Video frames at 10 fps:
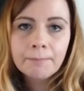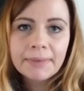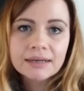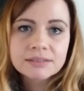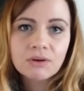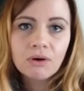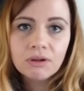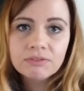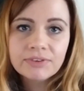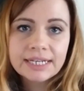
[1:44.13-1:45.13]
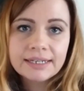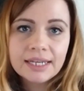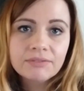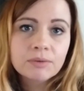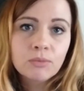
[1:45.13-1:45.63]
make us all feel
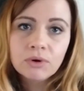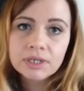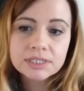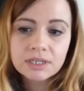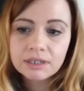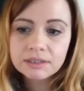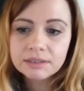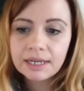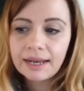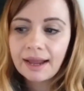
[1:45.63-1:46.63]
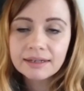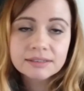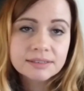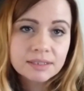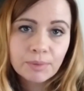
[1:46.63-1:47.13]
even more uncertain and
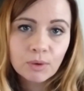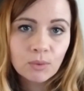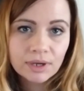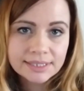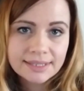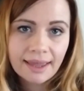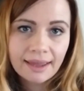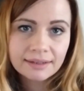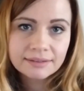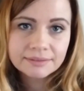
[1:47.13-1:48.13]
anxious about what is ahead.